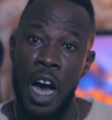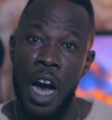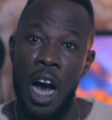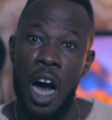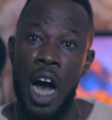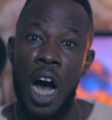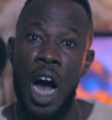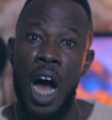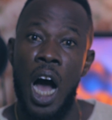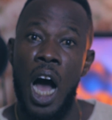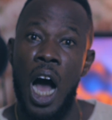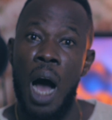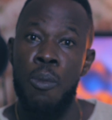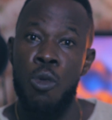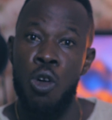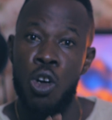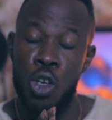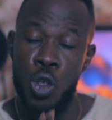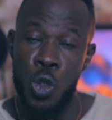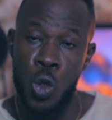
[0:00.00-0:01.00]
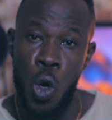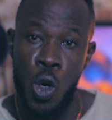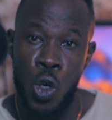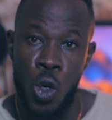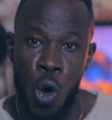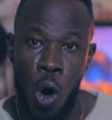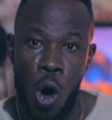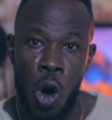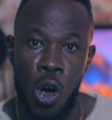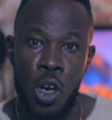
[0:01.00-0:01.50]
uh, uh I'm gonna show
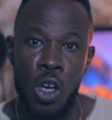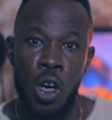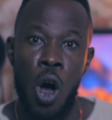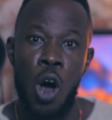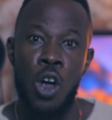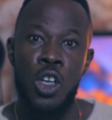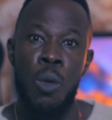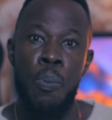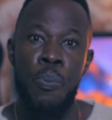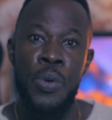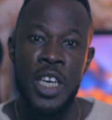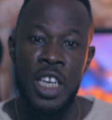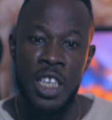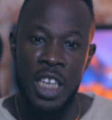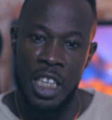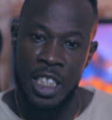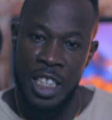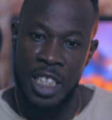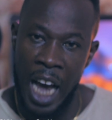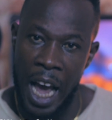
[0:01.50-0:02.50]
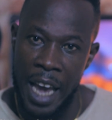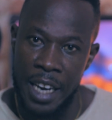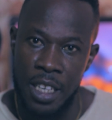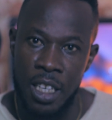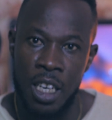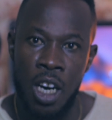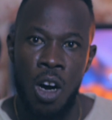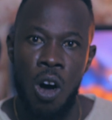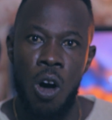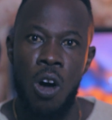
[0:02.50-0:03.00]
you on on the beginner's guide
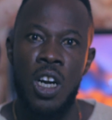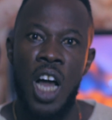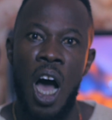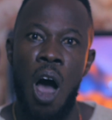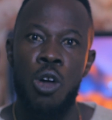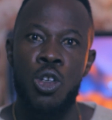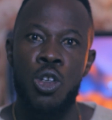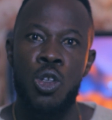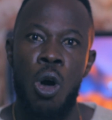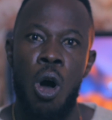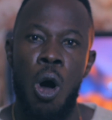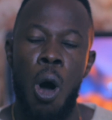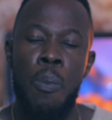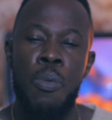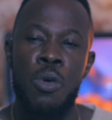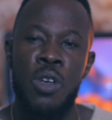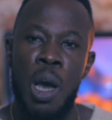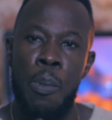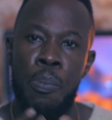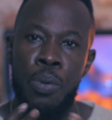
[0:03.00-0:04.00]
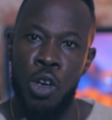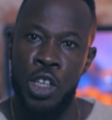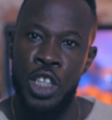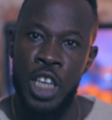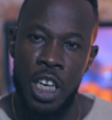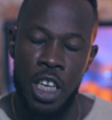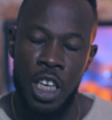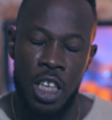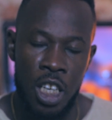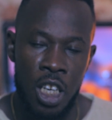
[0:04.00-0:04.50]
on how to open a
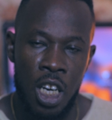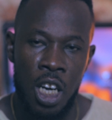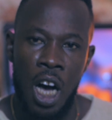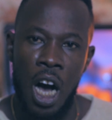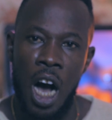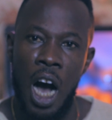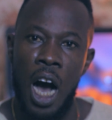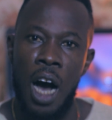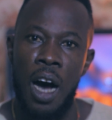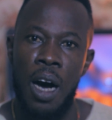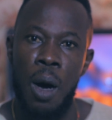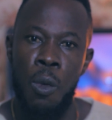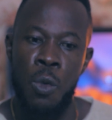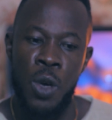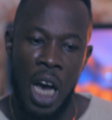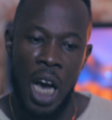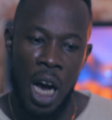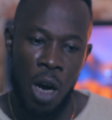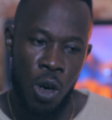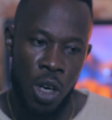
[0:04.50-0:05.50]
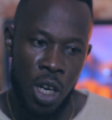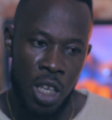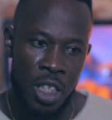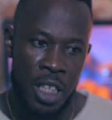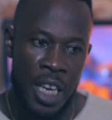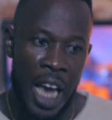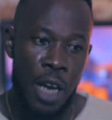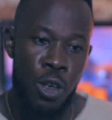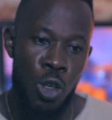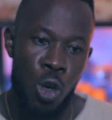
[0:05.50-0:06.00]
project uh, we are going to
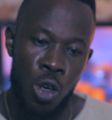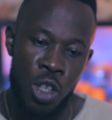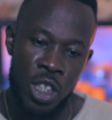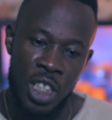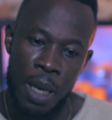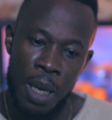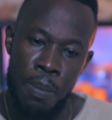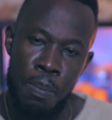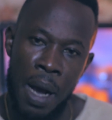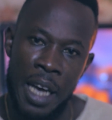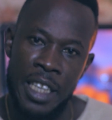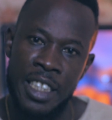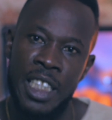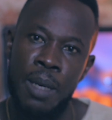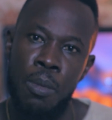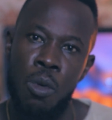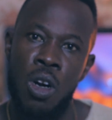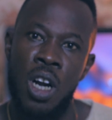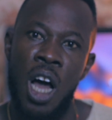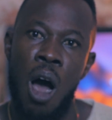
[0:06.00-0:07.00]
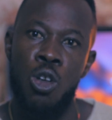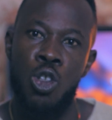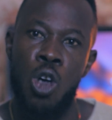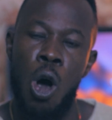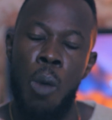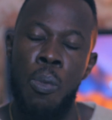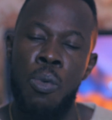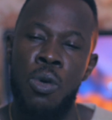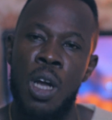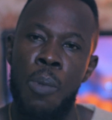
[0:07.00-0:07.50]
guide you on step by step on how to
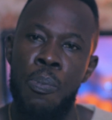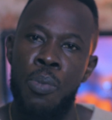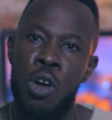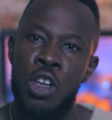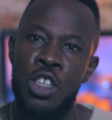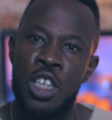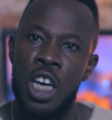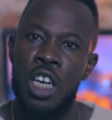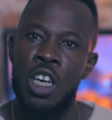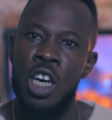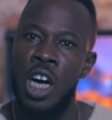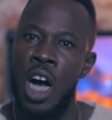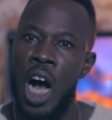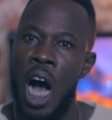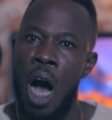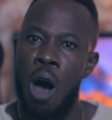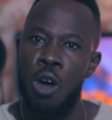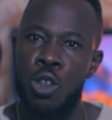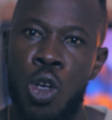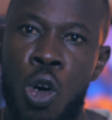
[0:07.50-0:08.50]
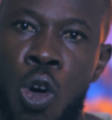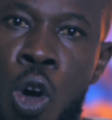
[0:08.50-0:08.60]
open a project, how to